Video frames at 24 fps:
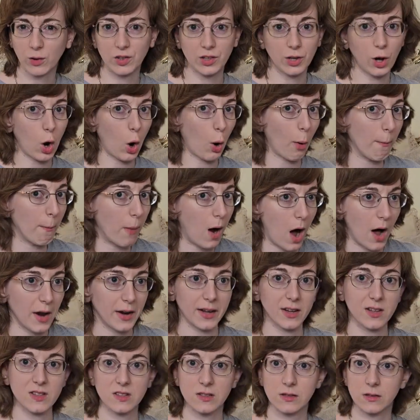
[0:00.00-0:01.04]
and
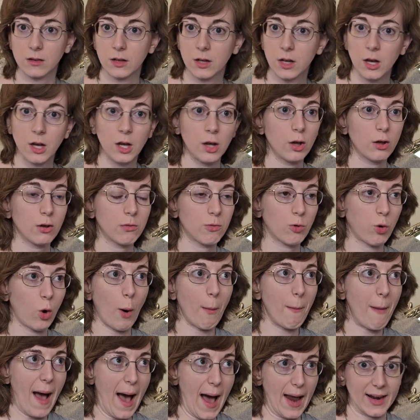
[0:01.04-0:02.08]
harmonics and
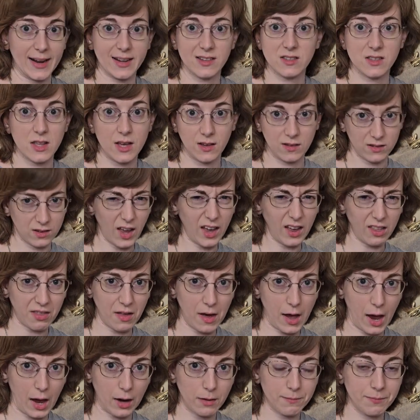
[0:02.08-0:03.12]
chromatics, things like
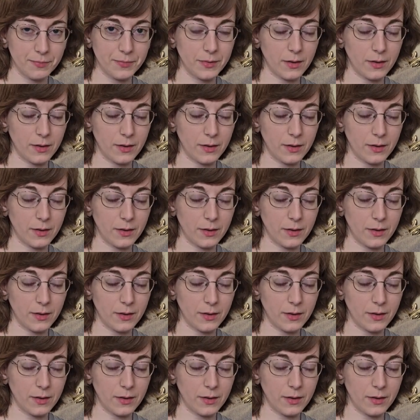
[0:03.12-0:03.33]
that.